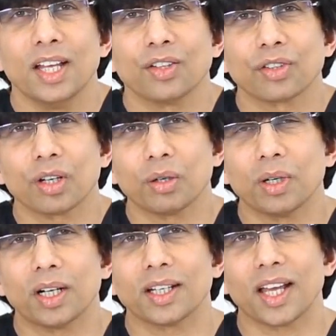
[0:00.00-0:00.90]

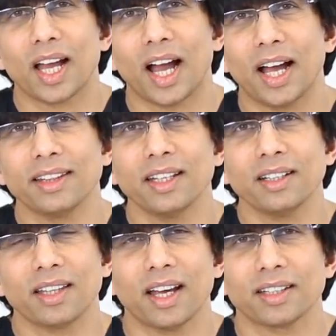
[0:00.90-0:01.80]
So I
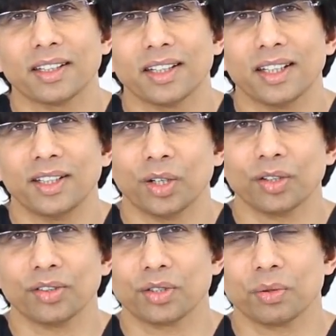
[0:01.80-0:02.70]
think that in
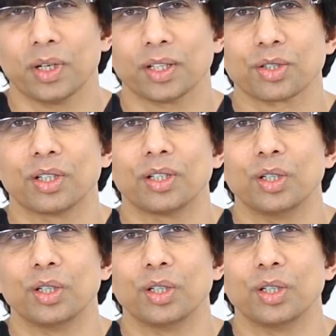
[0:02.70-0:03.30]
your situation,